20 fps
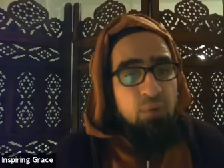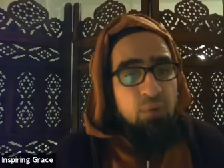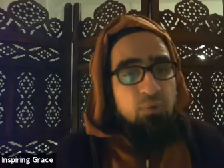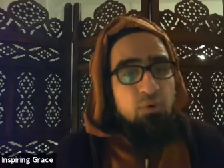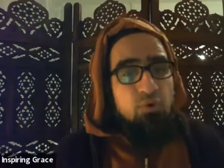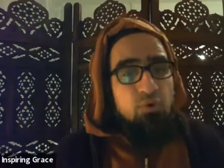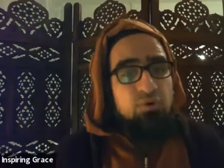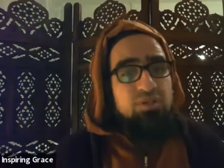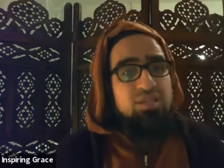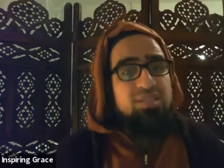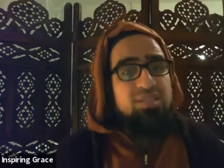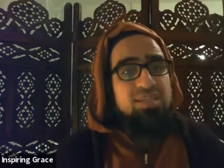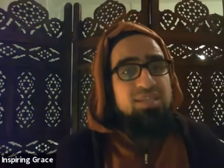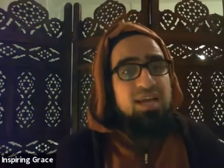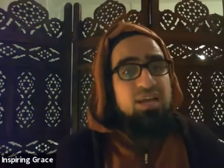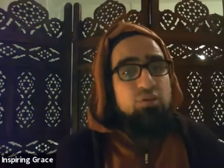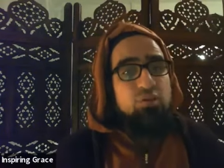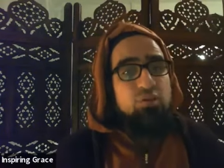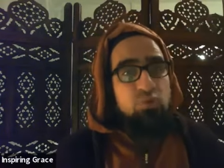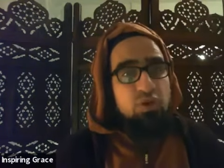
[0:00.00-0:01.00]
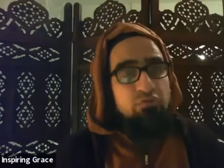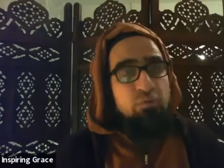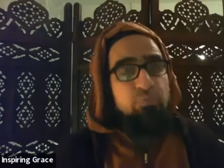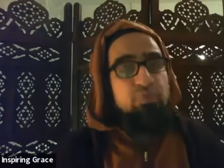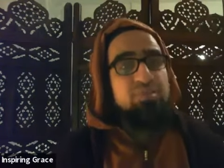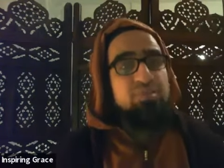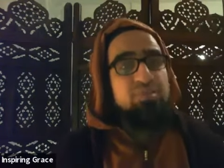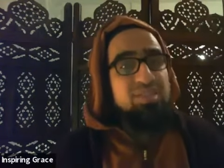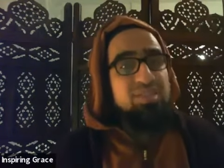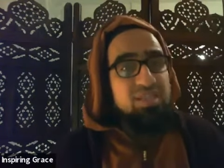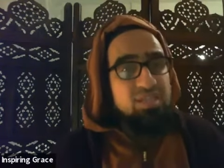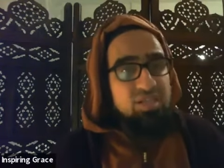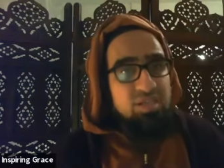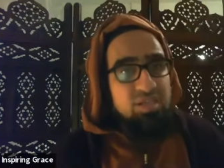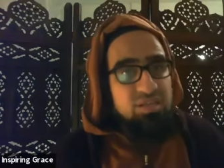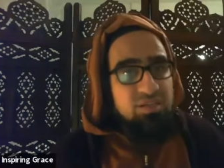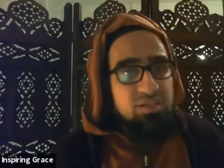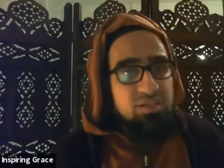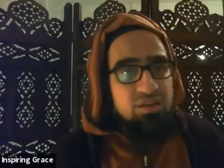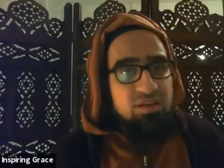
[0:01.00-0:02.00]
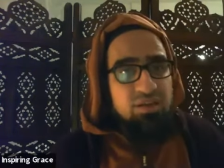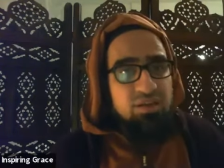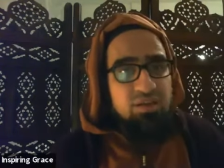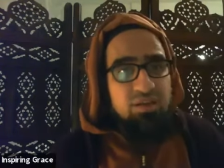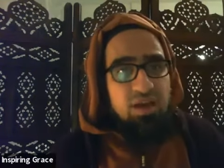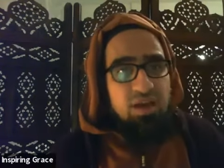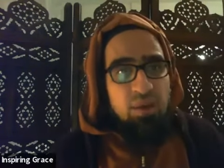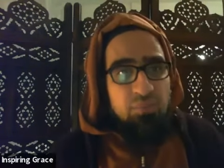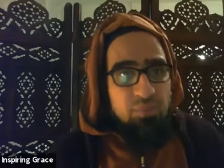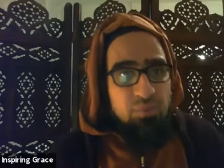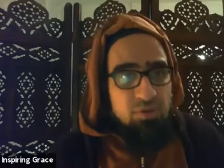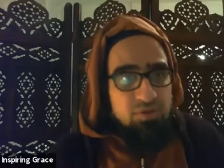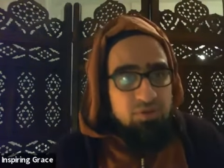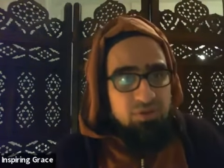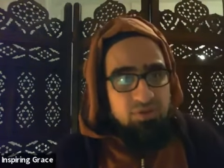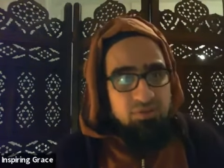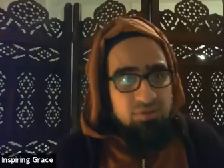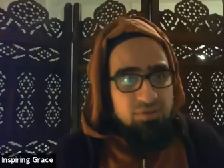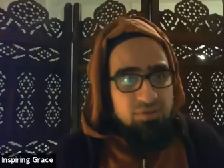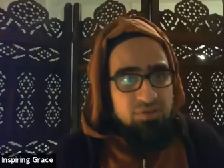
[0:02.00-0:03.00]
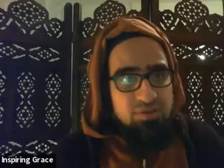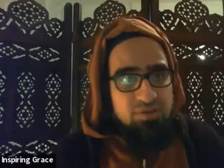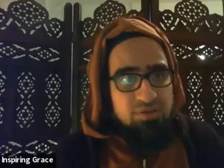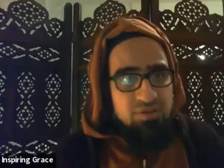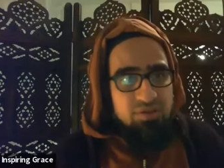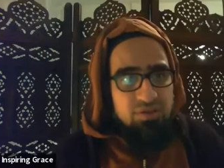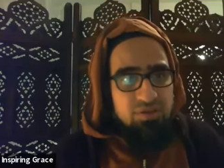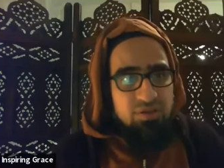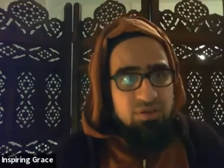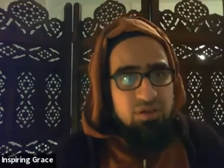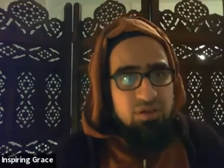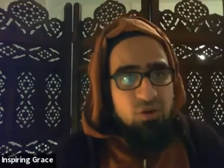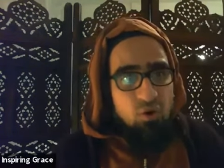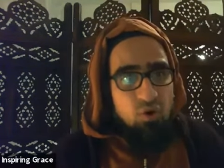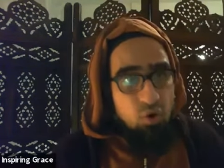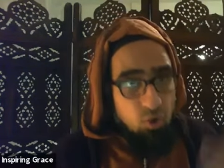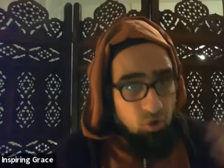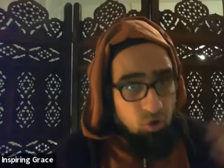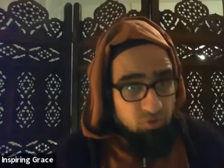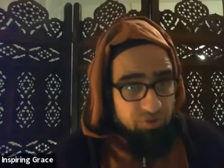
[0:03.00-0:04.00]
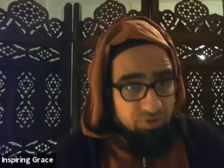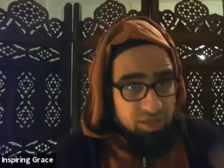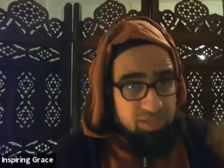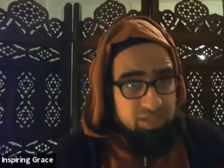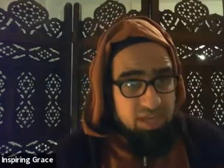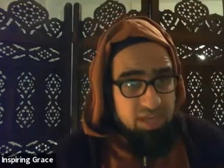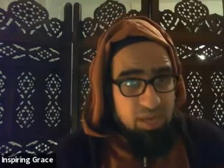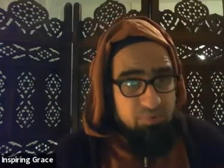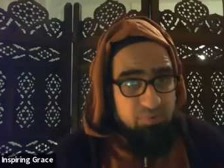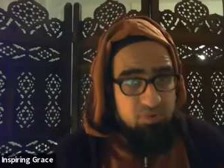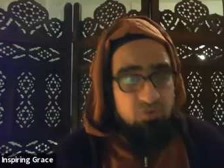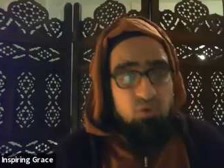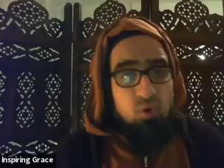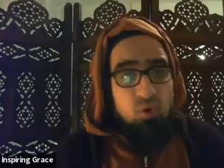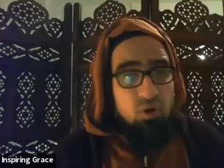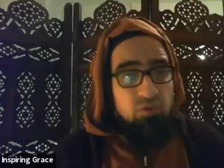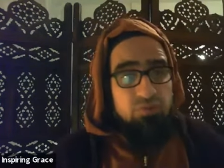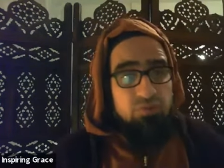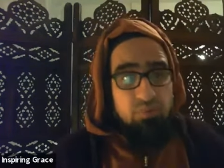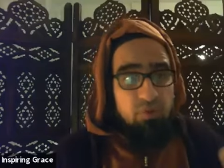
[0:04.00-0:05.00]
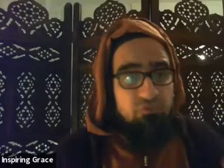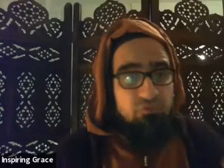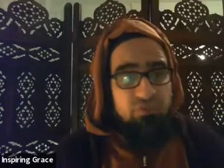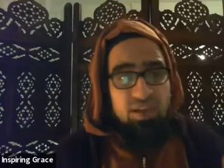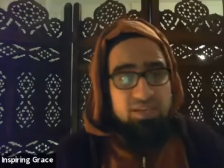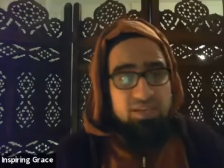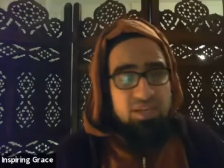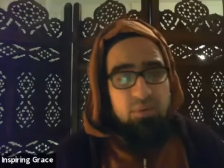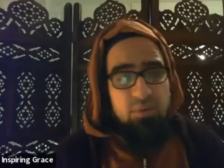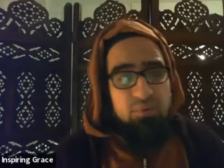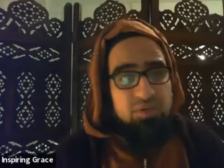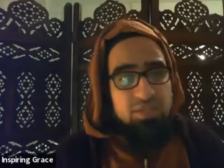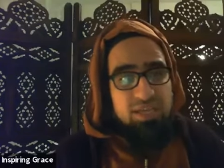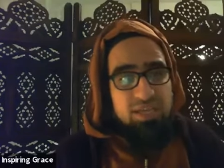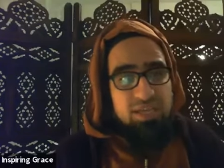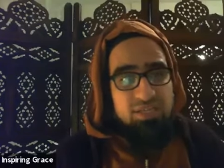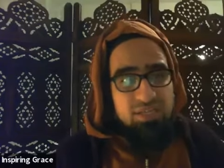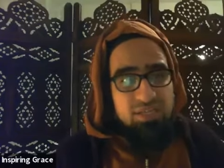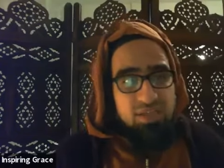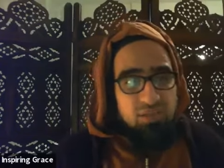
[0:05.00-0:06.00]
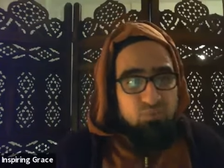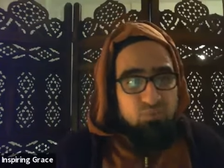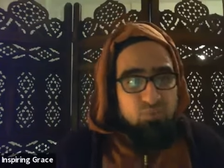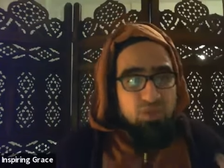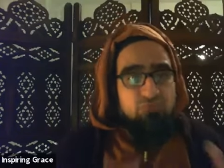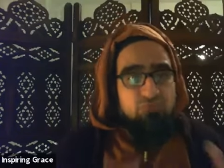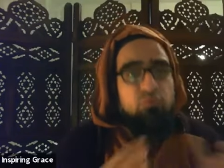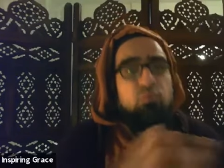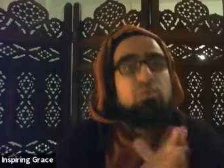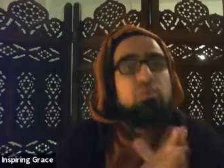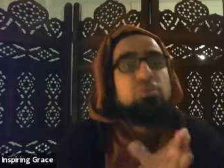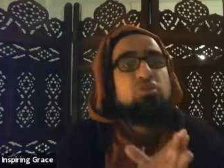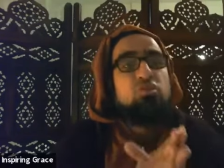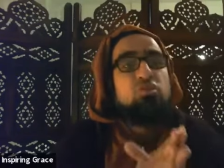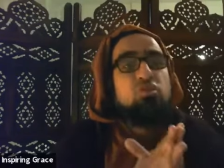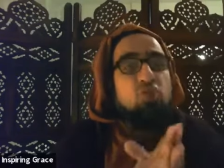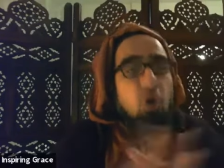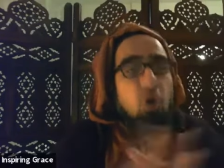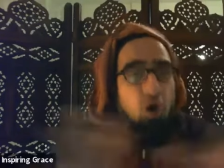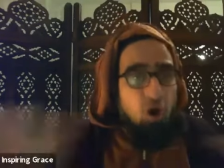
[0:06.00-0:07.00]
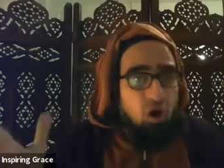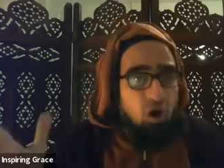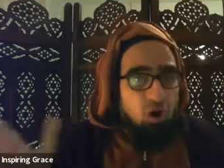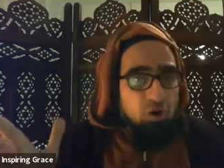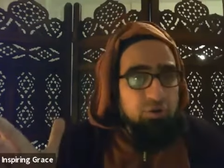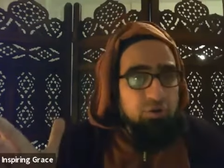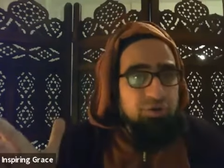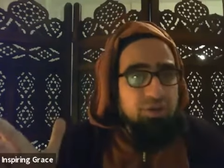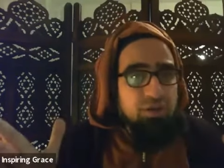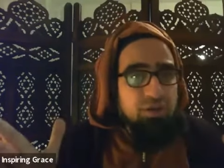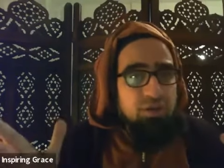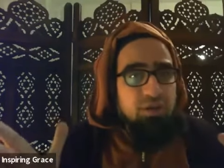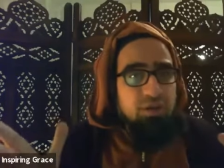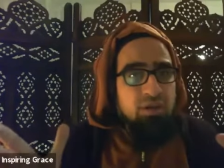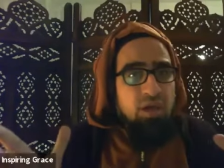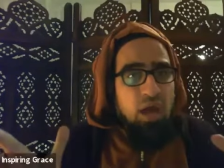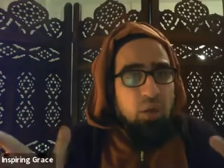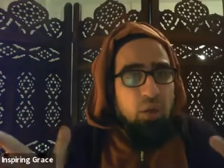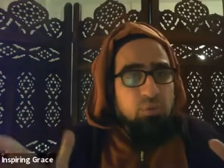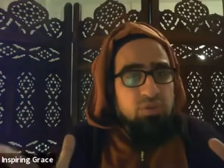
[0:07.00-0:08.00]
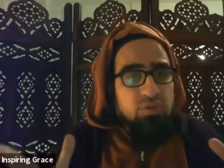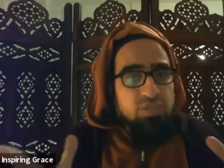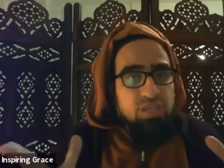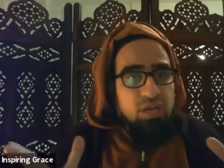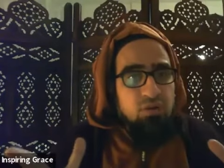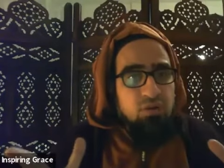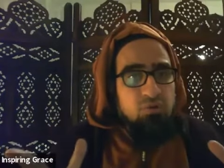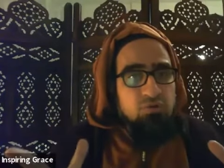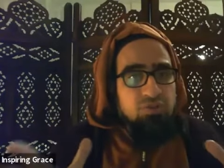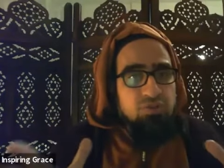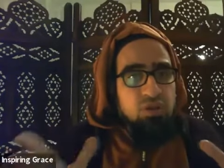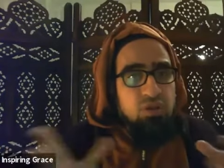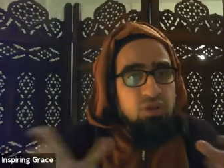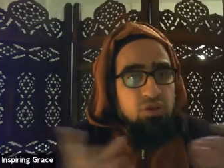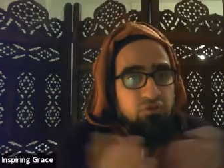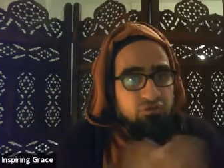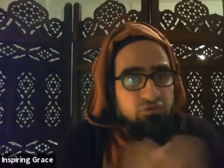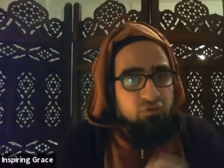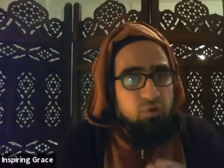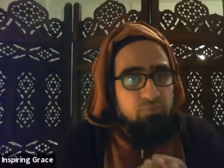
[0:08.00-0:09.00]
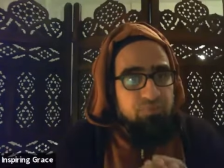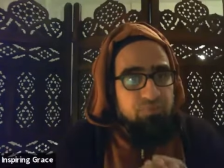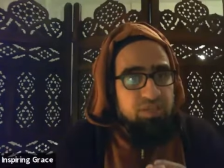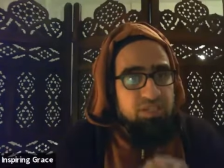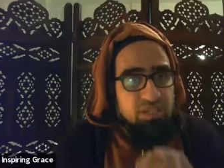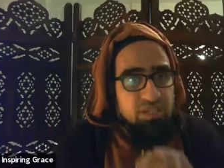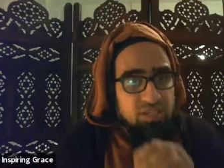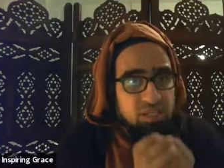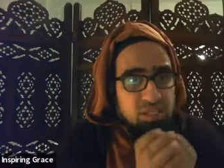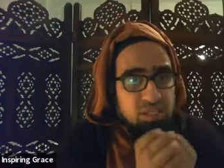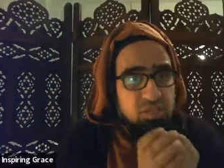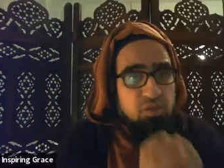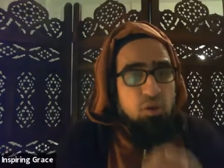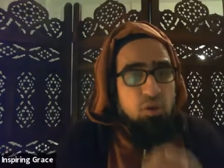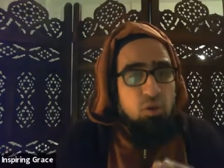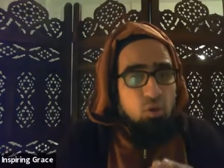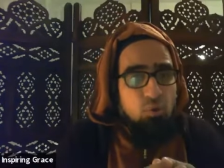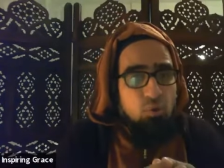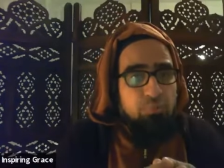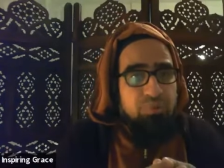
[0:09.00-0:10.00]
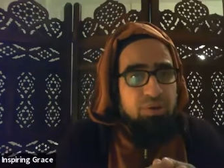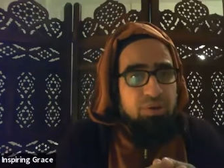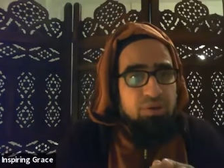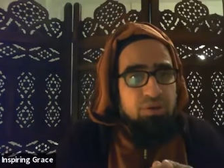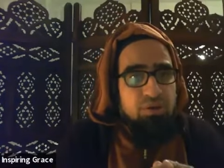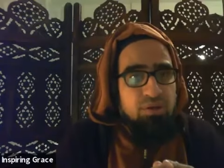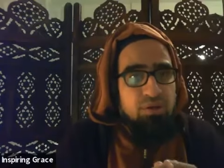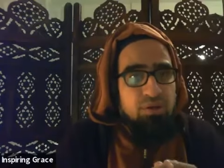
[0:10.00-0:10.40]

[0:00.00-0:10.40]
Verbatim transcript: our own desire to have a position amongst others. All these types and all of them affect our intention, and therefore we need to guard ourselves from this. Because this is the lub,